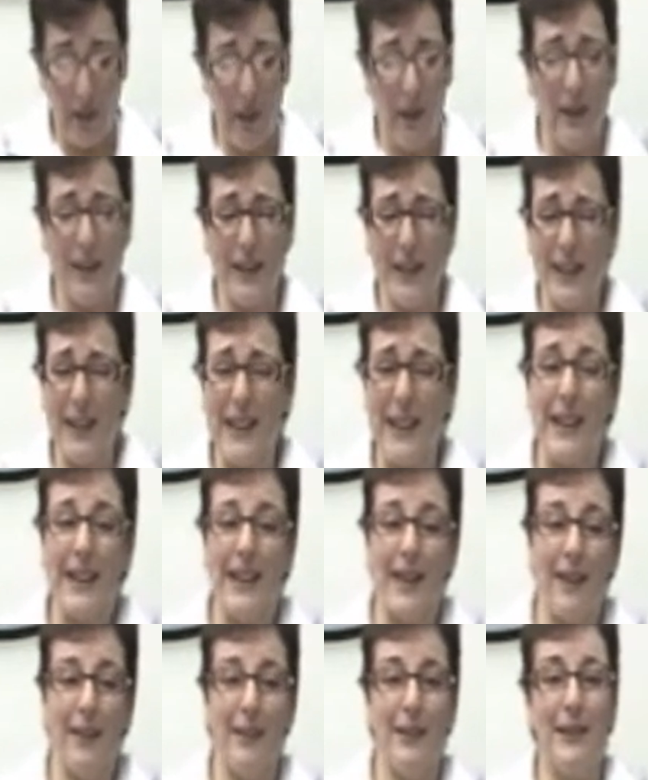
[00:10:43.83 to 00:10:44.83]
I think that
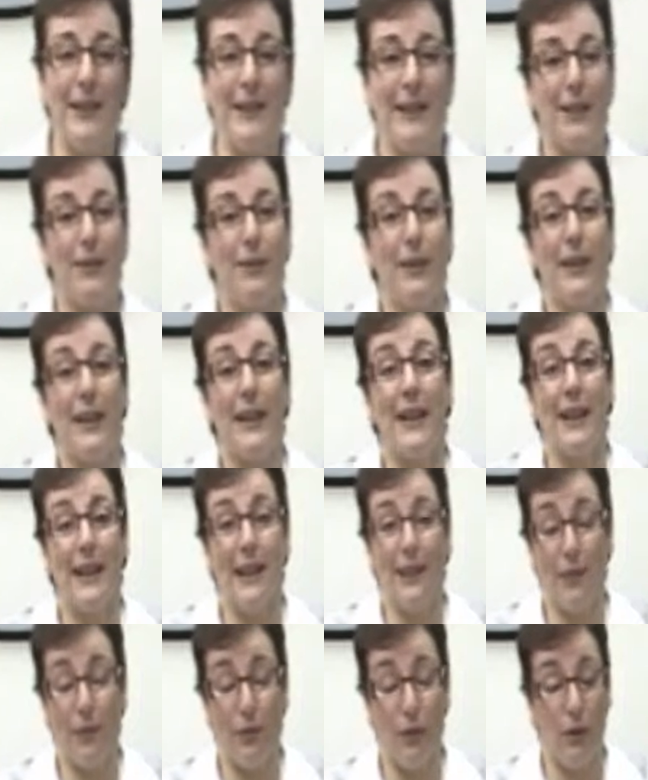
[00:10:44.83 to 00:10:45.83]
covers
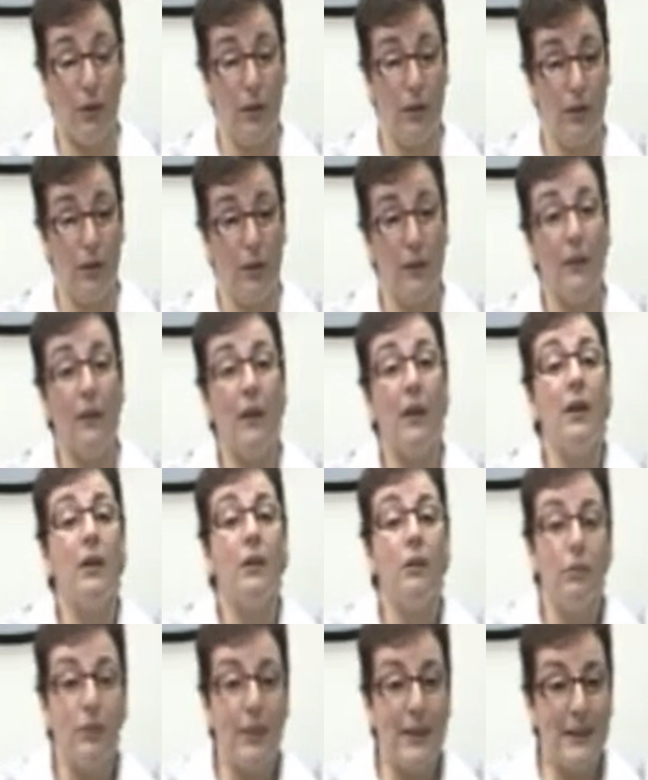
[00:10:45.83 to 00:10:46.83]
everything for
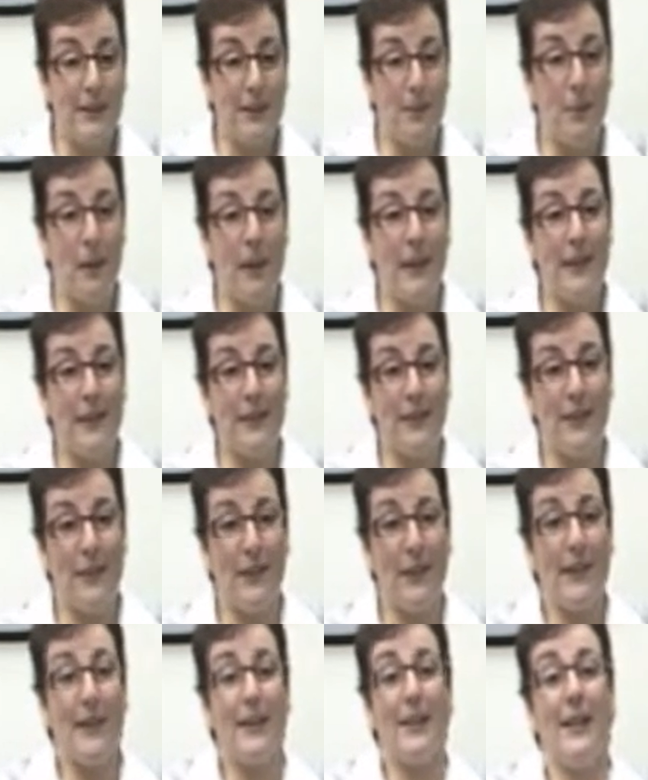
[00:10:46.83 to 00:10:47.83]
resumes for
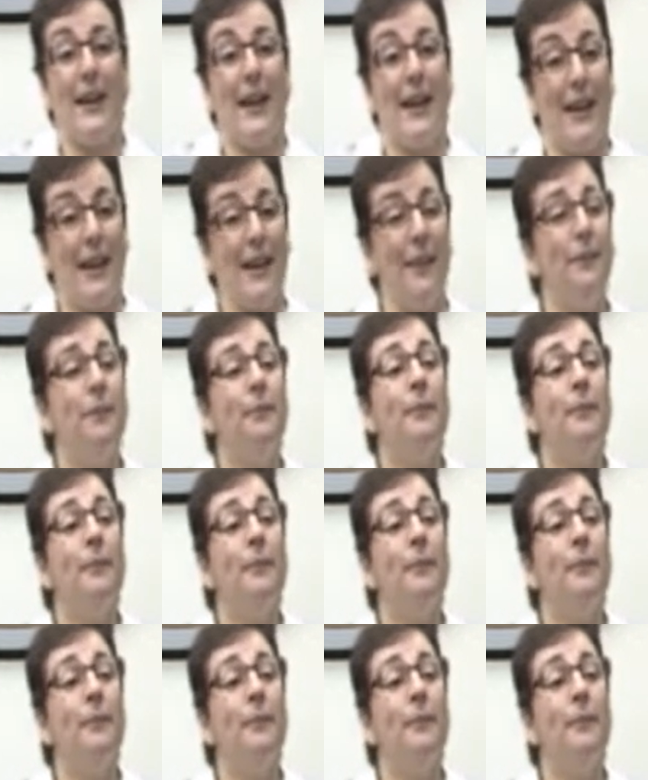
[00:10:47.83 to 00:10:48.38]
the day.